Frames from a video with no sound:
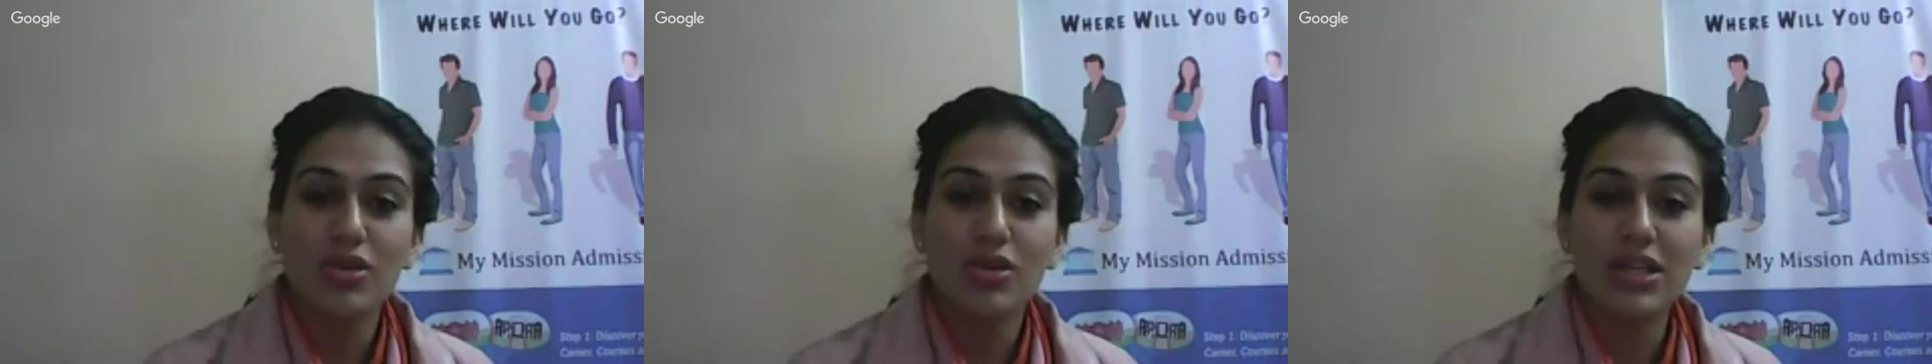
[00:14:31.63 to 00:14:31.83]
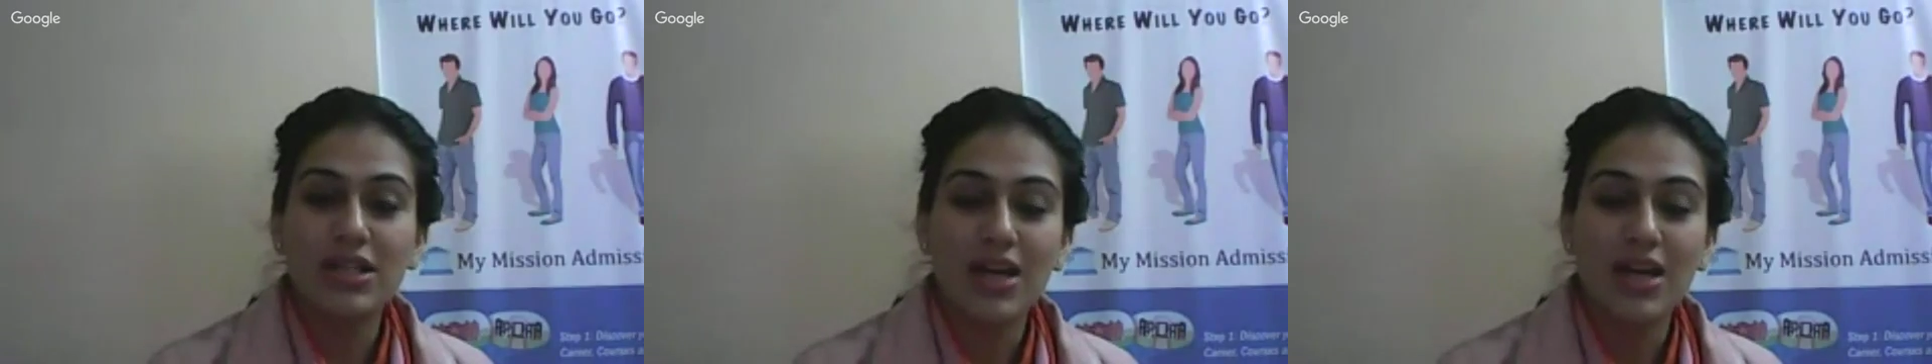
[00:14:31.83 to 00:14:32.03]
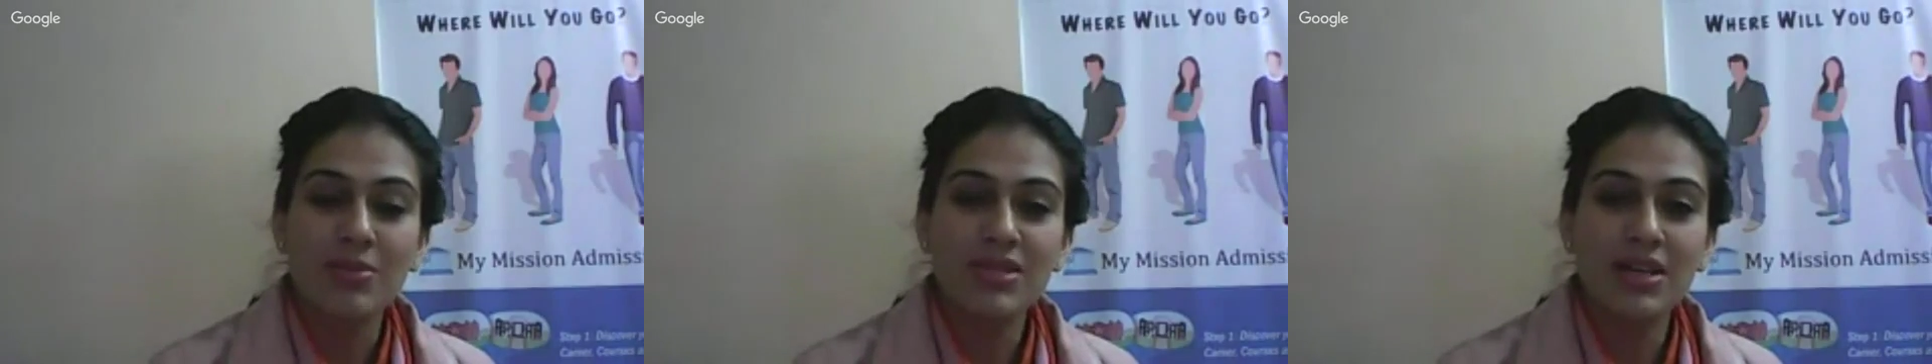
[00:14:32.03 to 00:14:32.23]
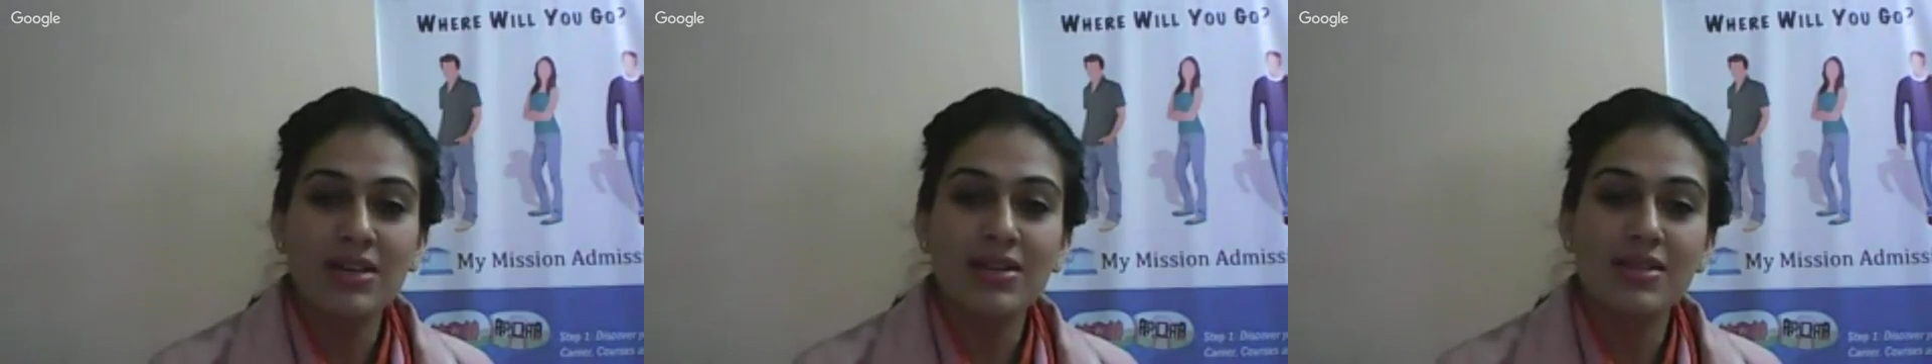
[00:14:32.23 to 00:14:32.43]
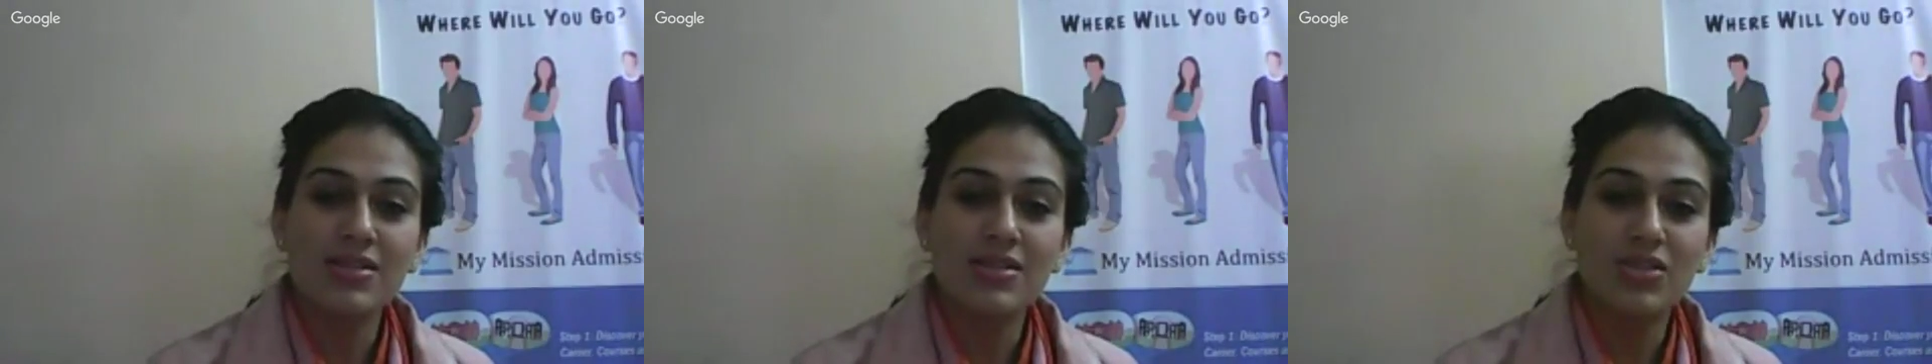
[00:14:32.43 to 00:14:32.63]
so it comes
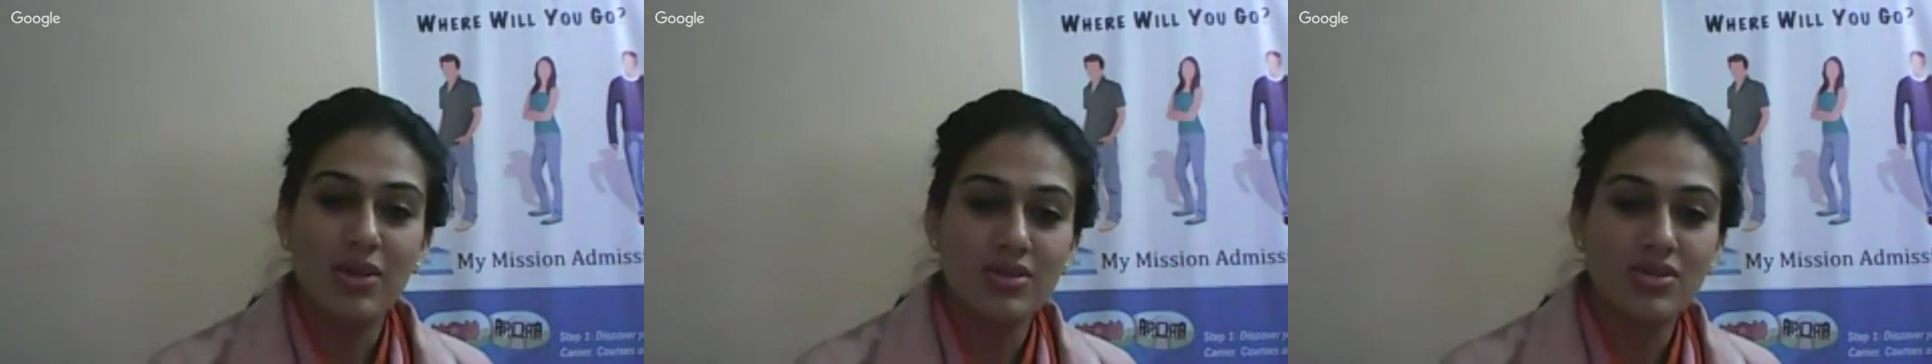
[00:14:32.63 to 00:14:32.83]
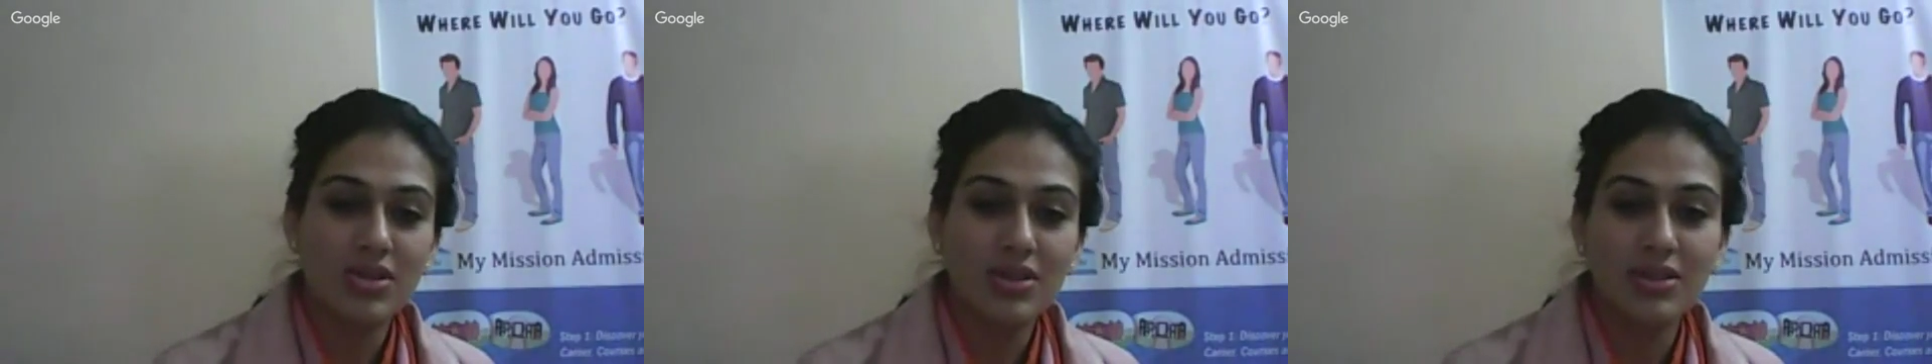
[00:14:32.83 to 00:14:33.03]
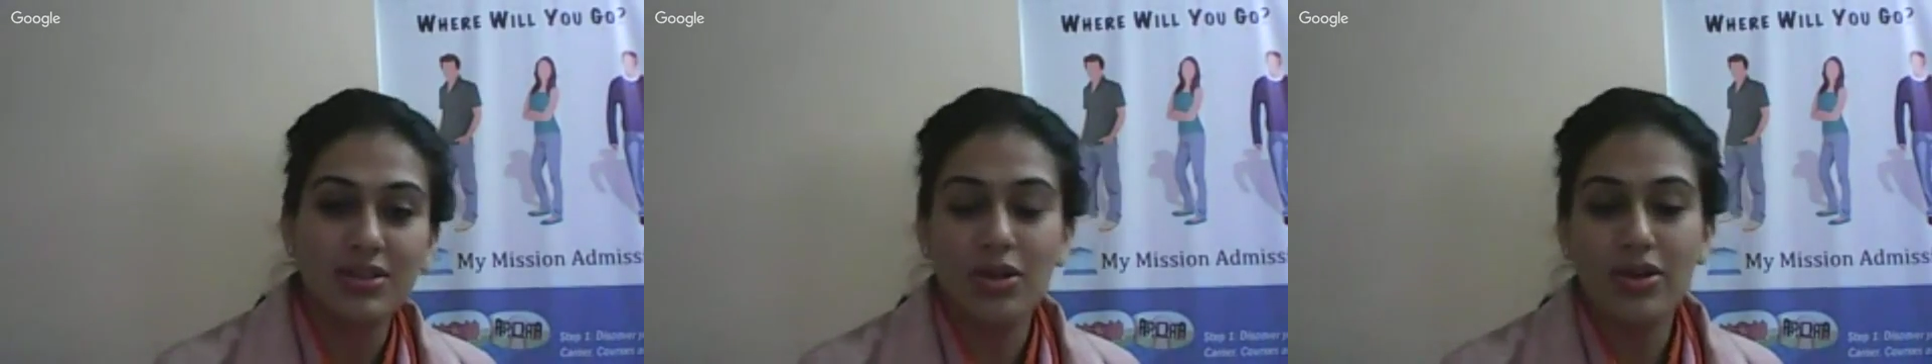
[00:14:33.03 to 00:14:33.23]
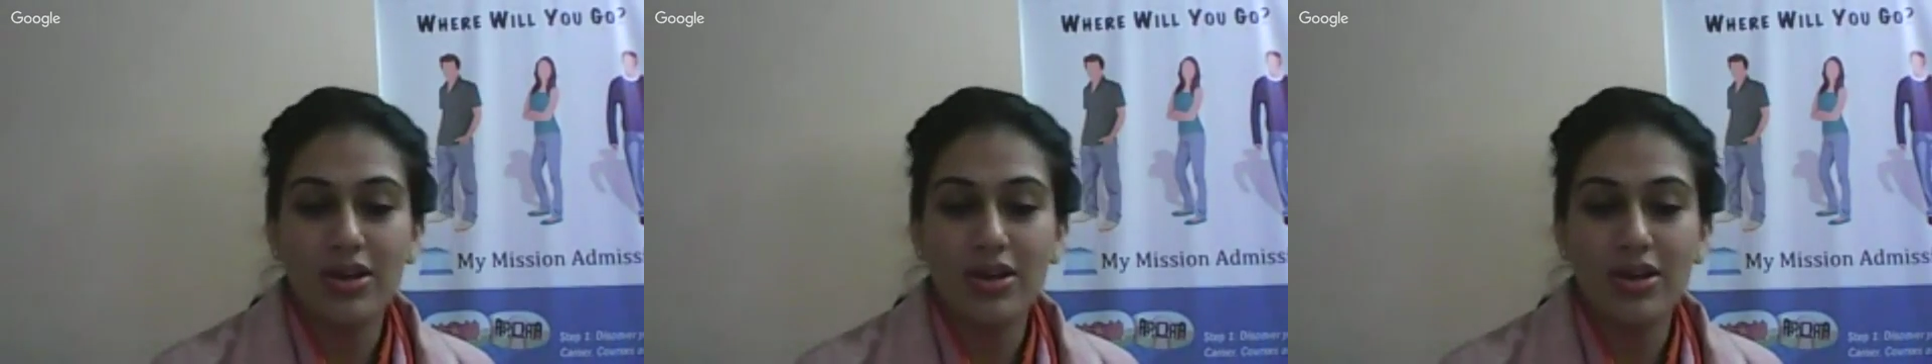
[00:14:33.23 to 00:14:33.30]
under structured